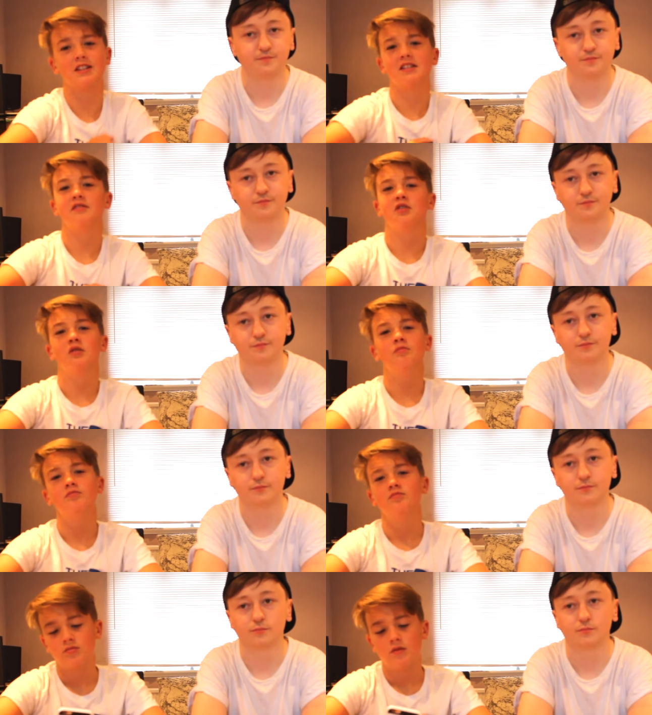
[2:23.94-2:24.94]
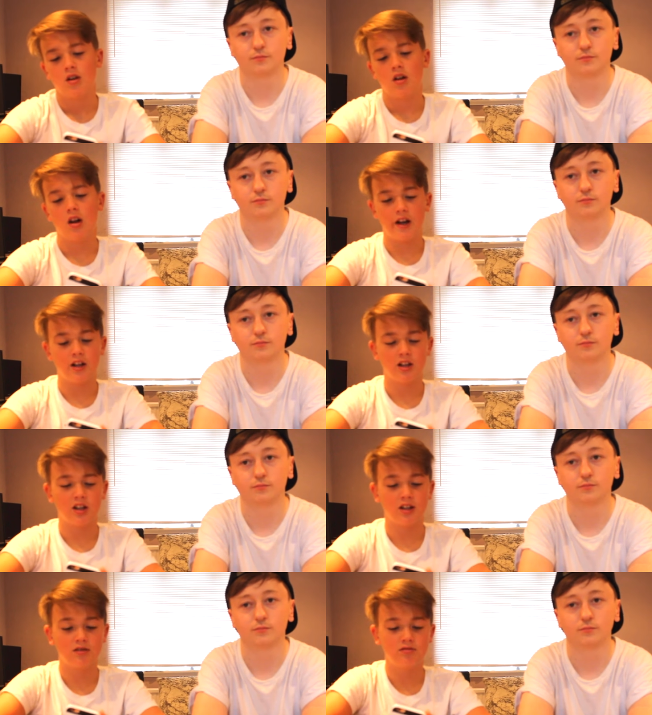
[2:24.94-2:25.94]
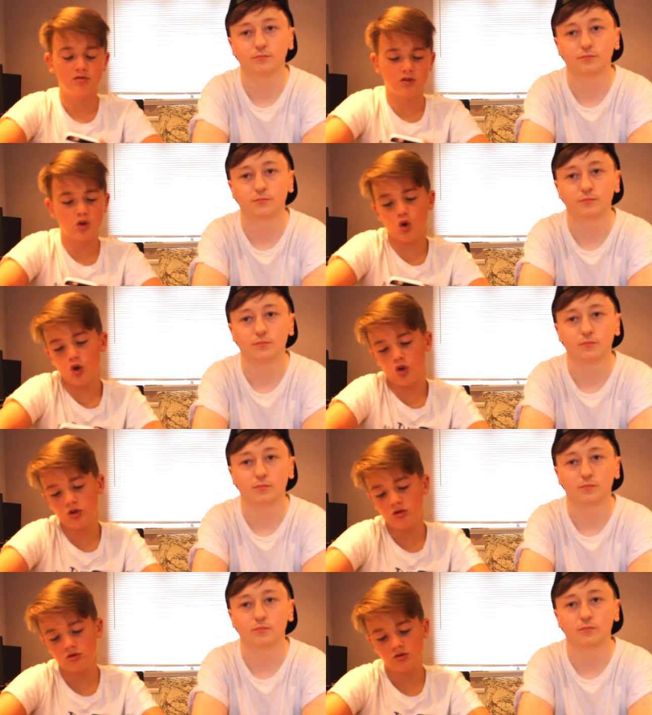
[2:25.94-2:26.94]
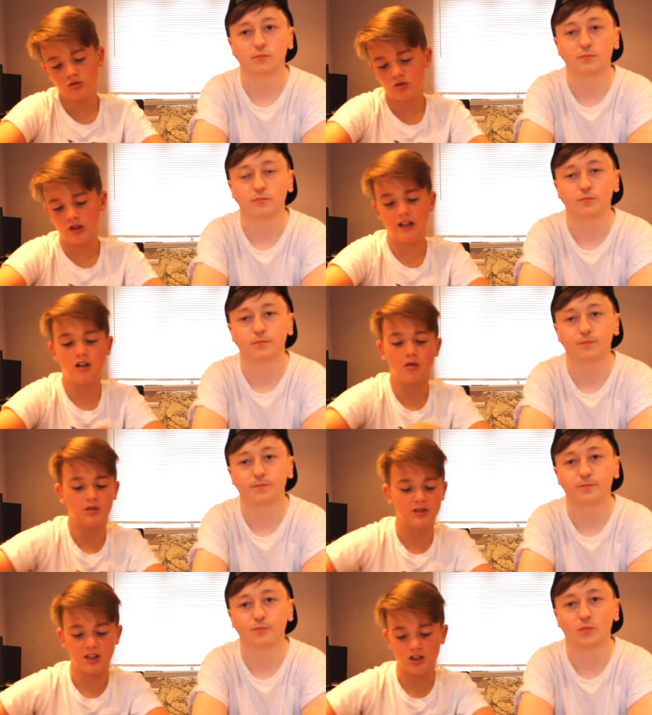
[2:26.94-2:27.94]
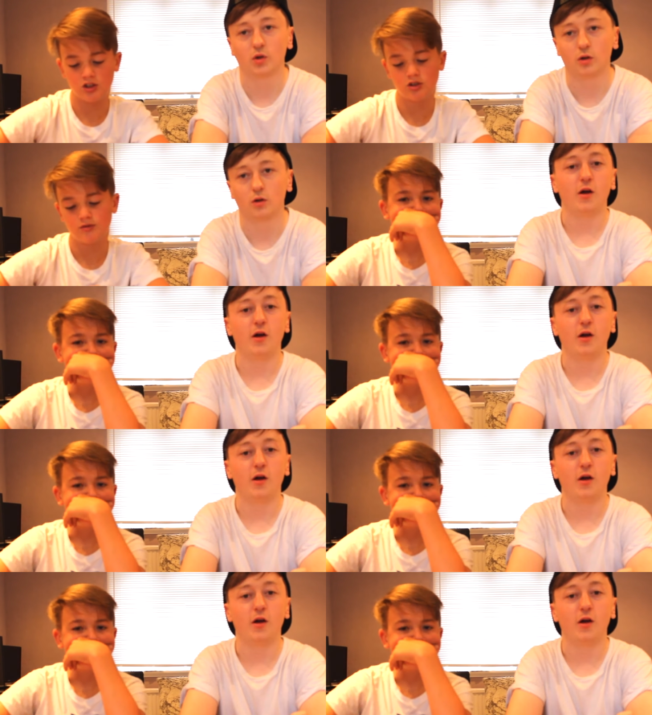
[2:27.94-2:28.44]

Speaker 1: Disney film? Lion King or Lilo and Stitch?